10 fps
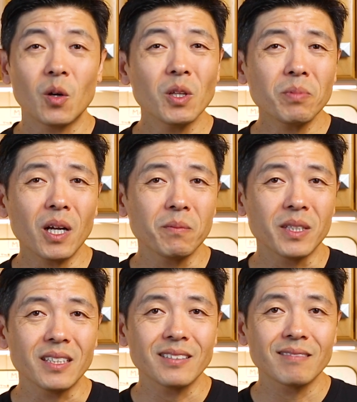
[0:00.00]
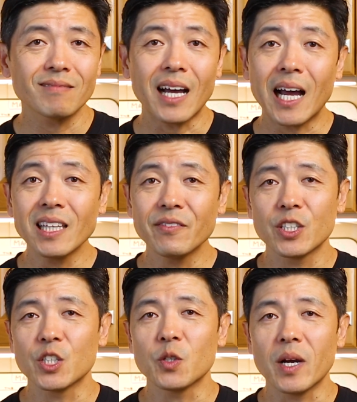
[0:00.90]
Only problem is, I live in
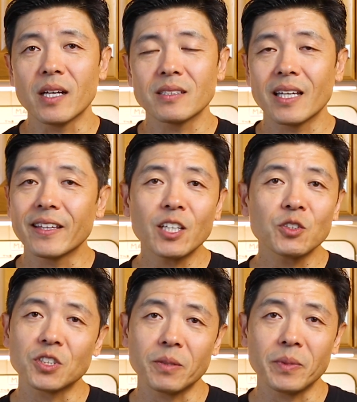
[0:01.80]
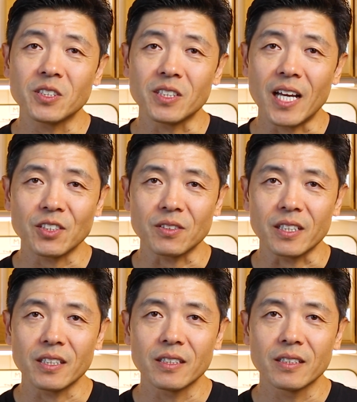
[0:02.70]
the US and they don't ship internationally.